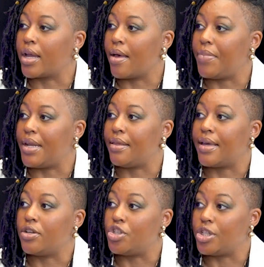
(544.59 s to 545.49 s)
company
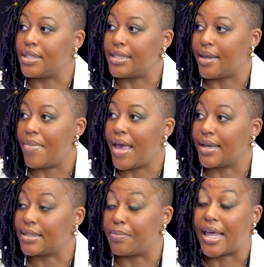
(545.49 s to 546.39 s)
that just
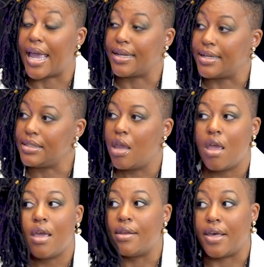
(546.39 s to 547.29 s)
impacts Blackness?
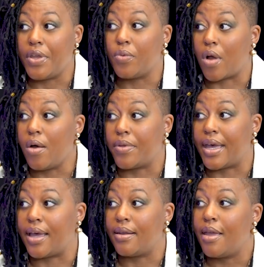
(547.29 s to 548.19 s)
Nothing wrong with
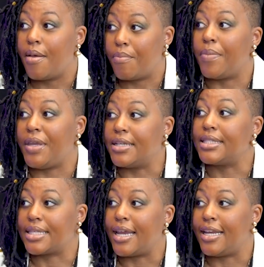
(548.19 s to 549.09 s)
that, but be
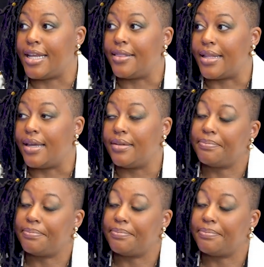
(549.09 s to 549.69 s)
decided in that.